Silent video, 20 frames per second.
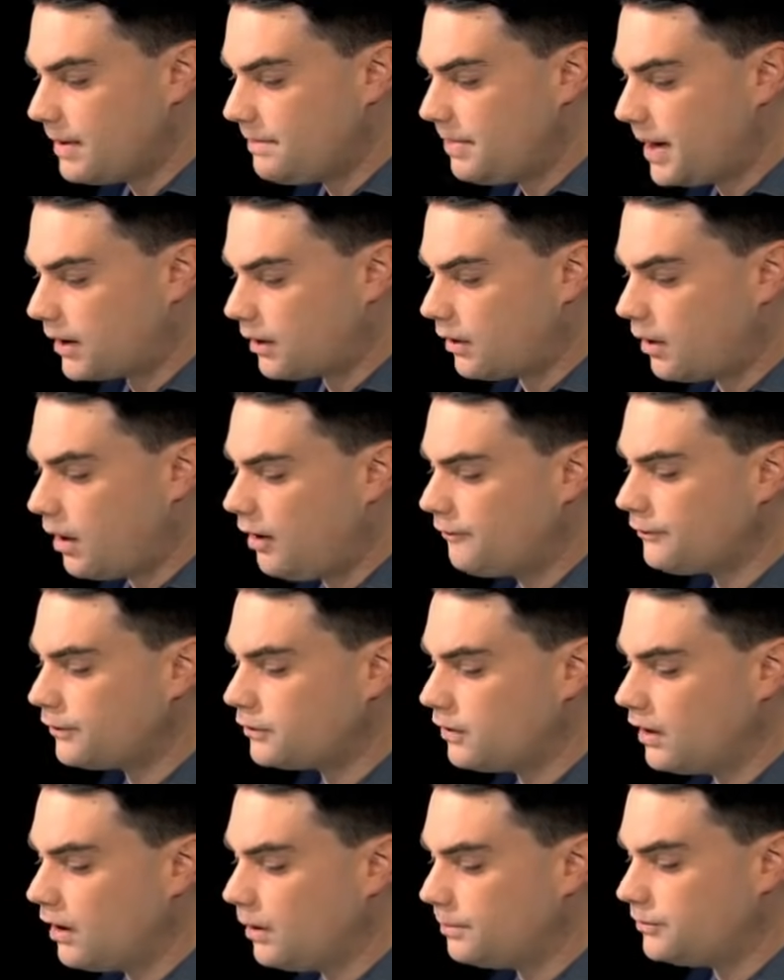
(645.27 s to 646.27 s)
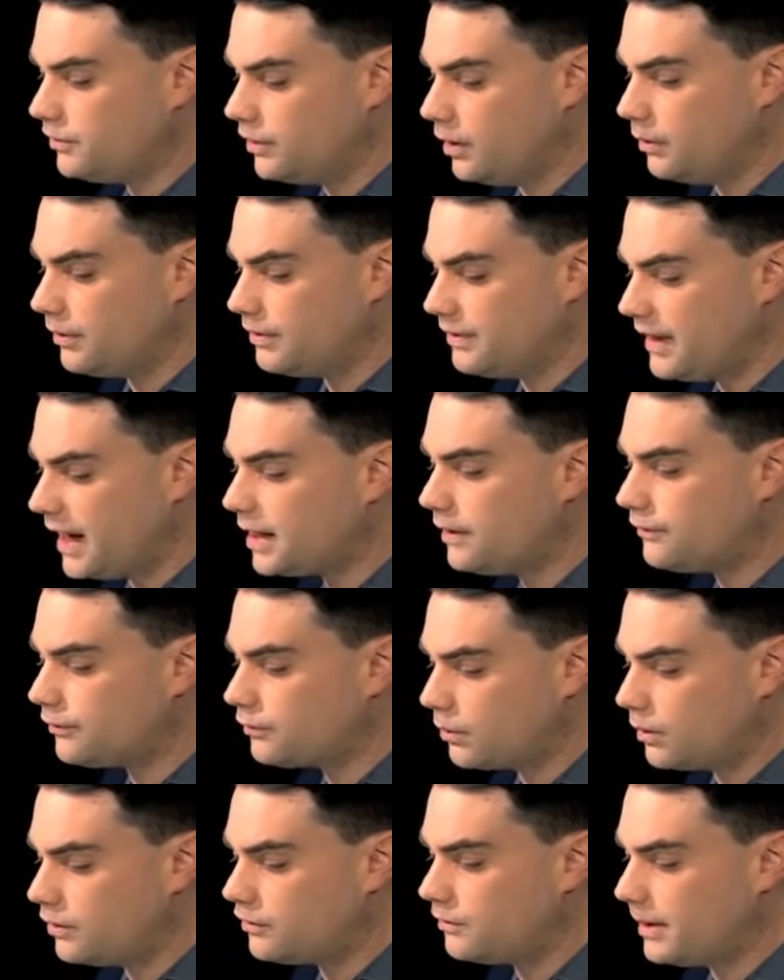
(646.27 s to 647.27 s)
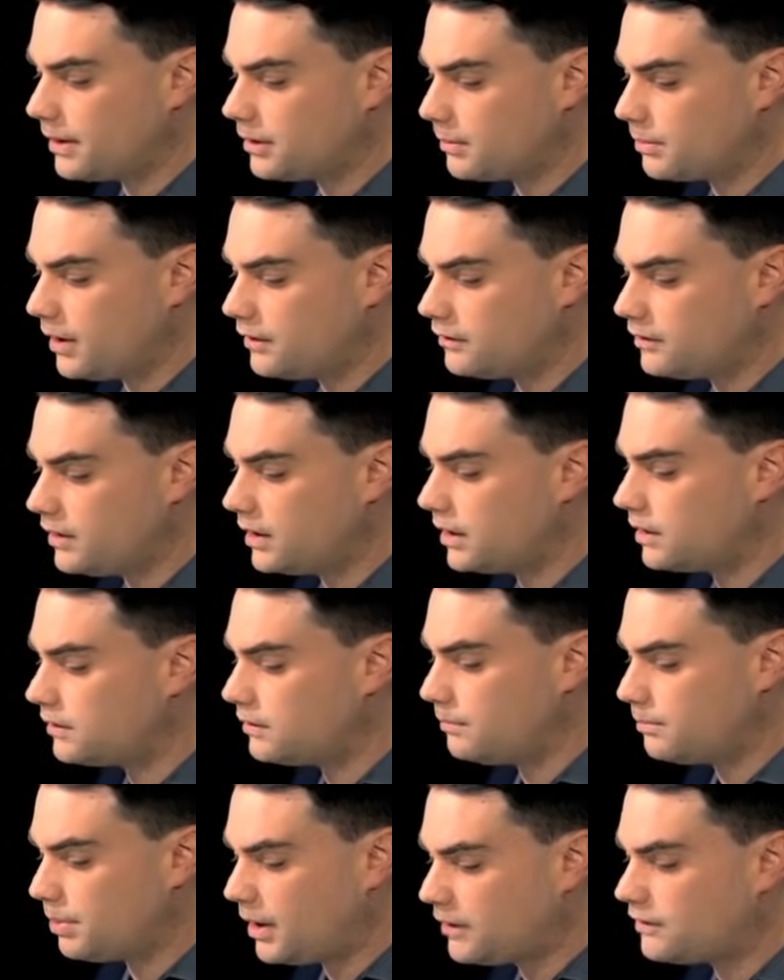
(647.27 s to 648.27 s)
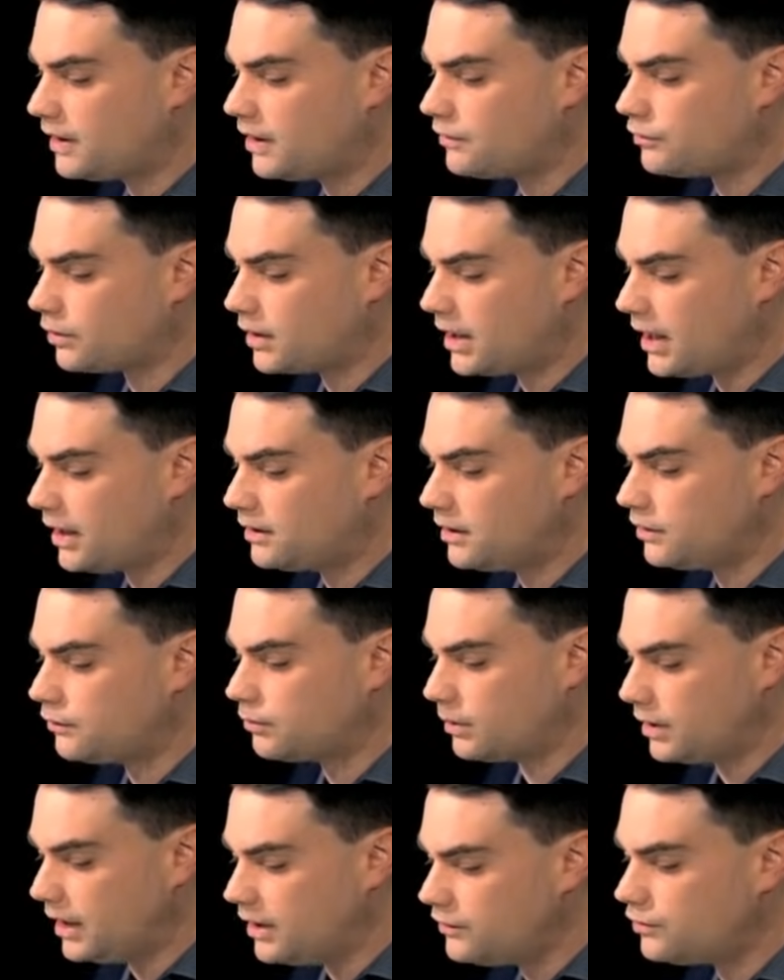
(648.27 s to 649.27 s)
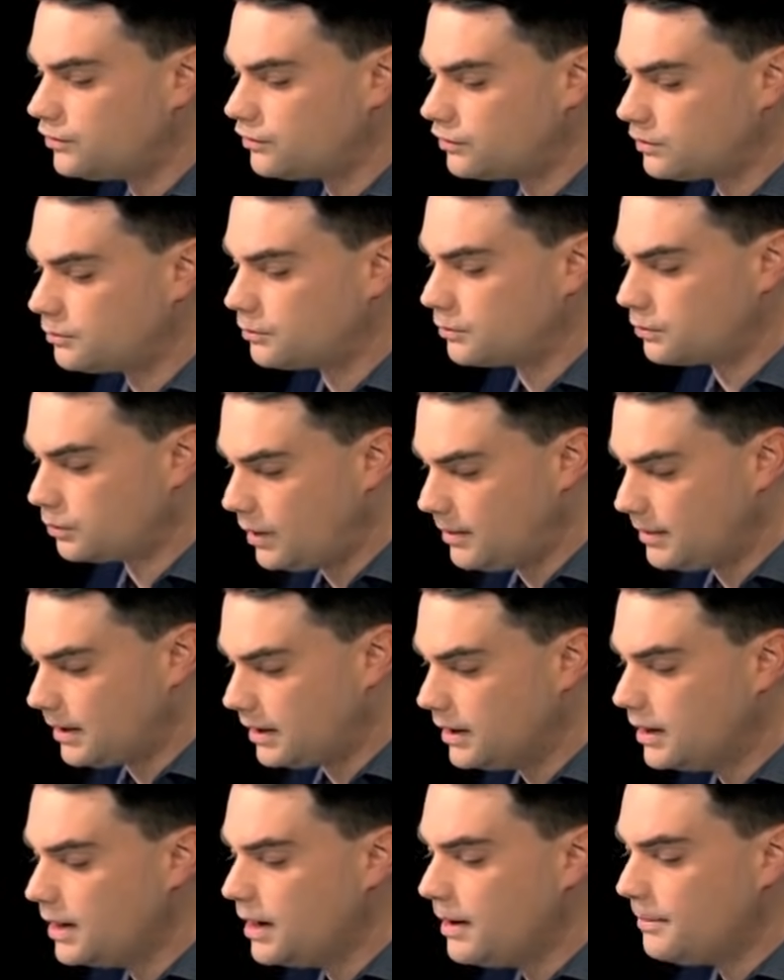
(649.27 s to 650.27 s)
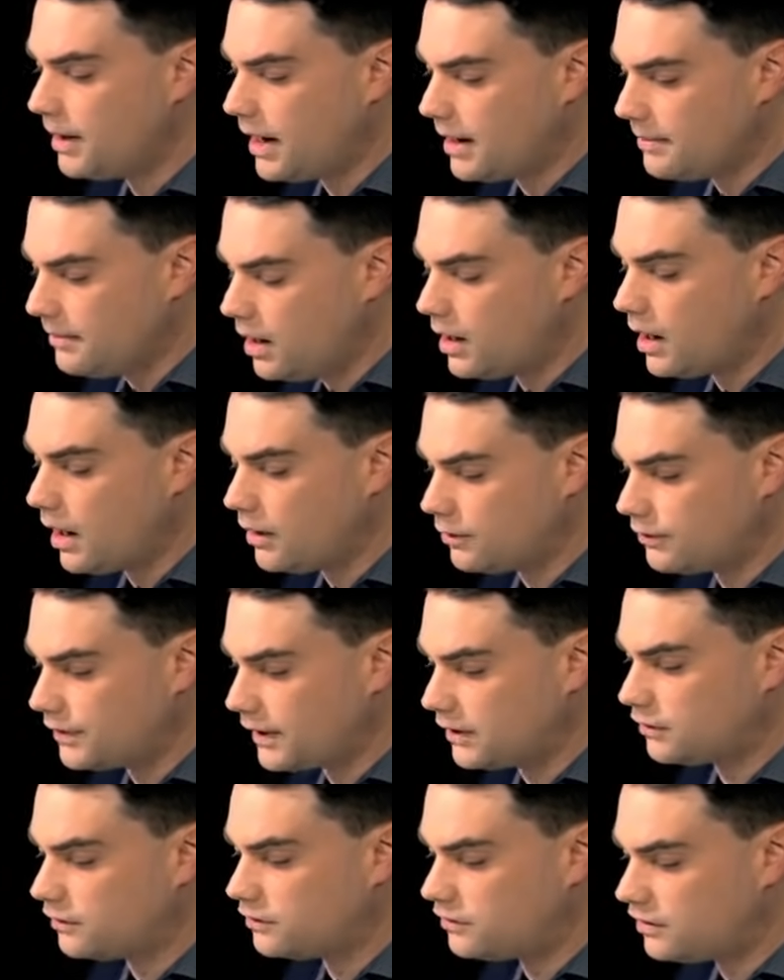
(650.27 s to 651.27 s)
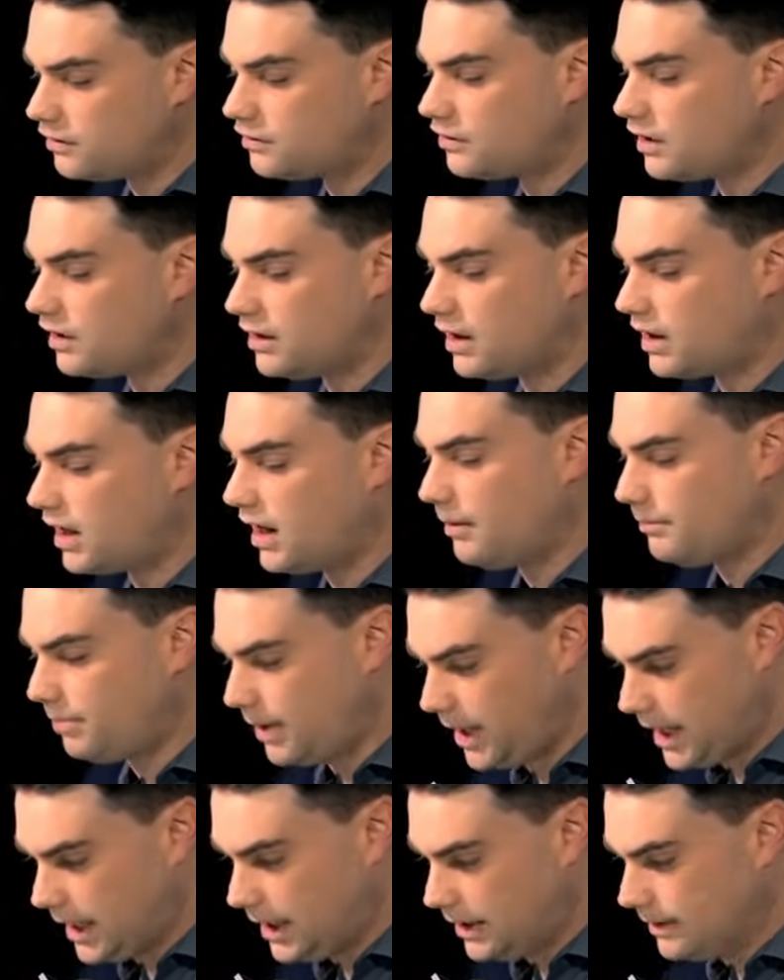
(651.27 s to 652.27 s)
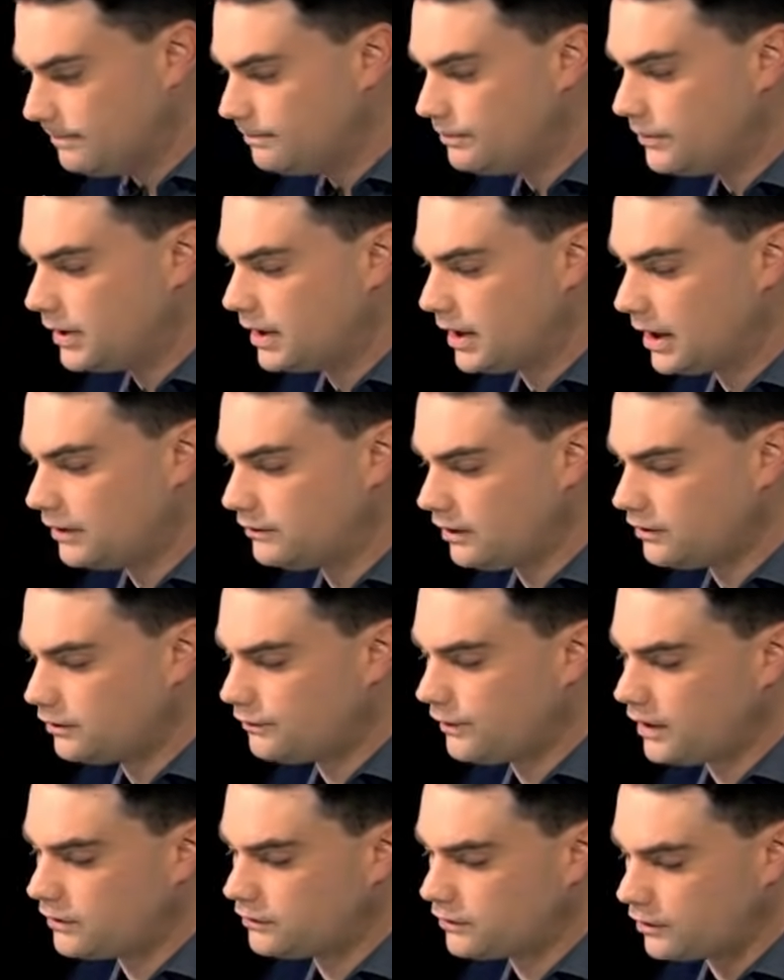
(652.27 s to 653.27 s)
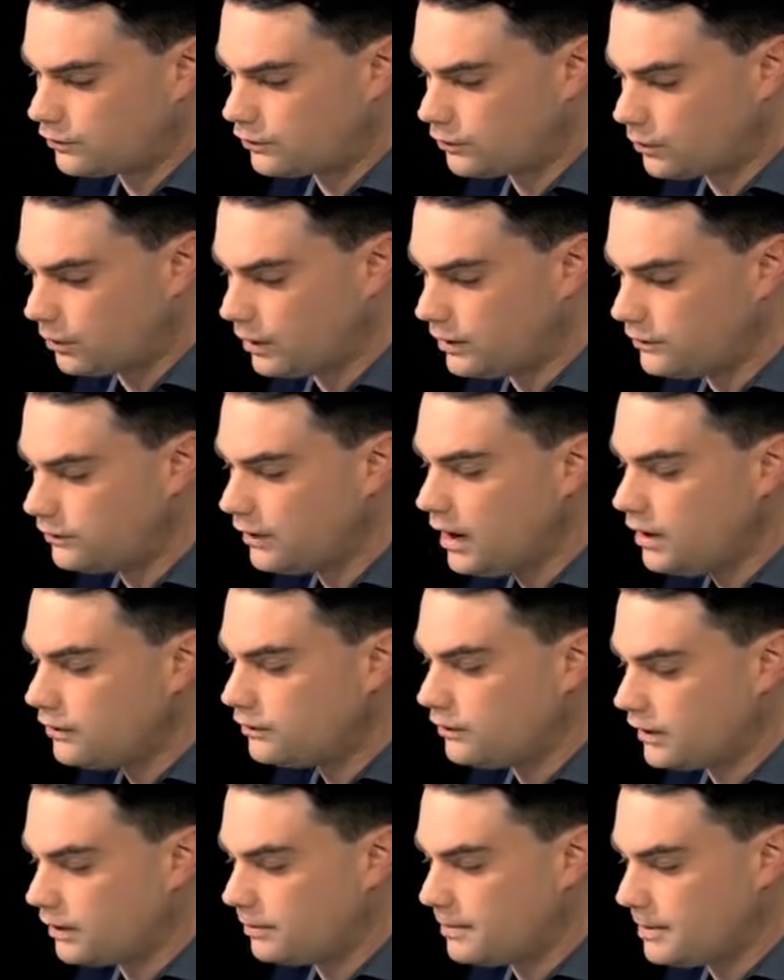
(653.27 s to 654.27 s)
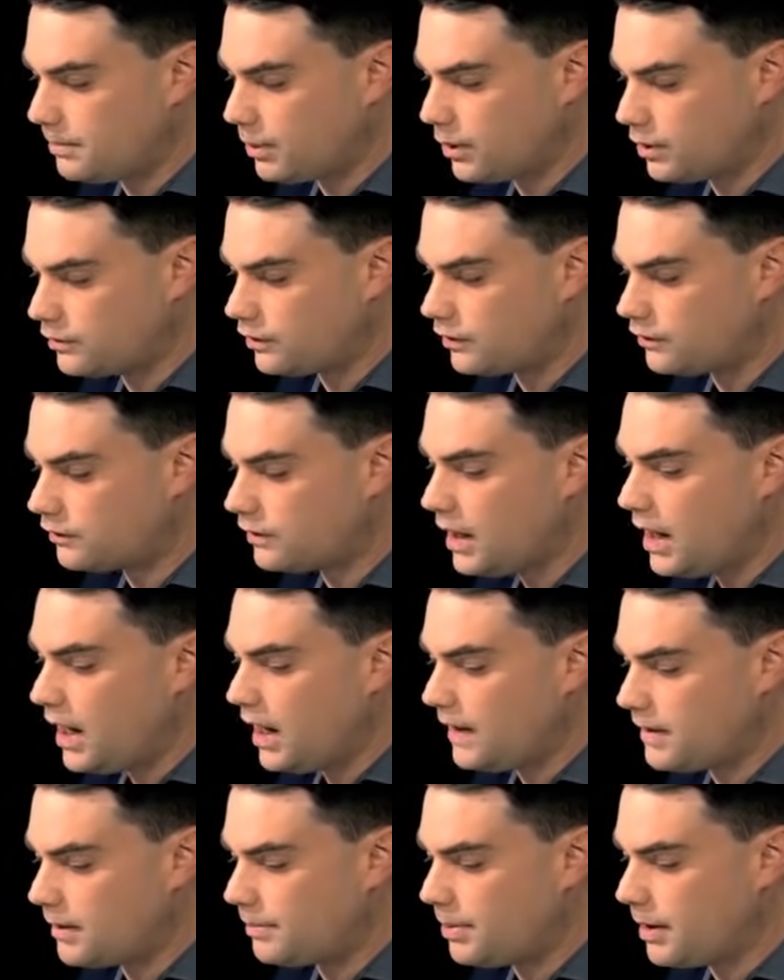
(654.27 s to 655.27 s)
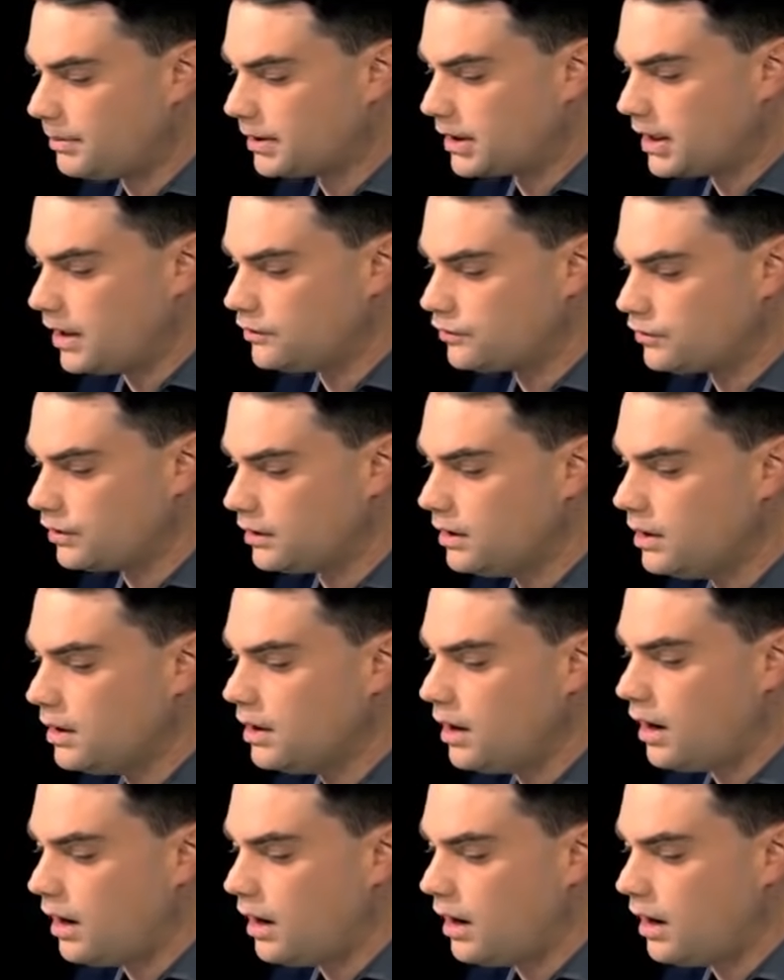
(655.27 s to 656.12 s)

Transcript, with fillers: that Pecker offered to help deal with negative stories about the president, presidential candidate's relationships with women by, among other things, assisting the campaign in identifying such stories so they could be purchased and their publication,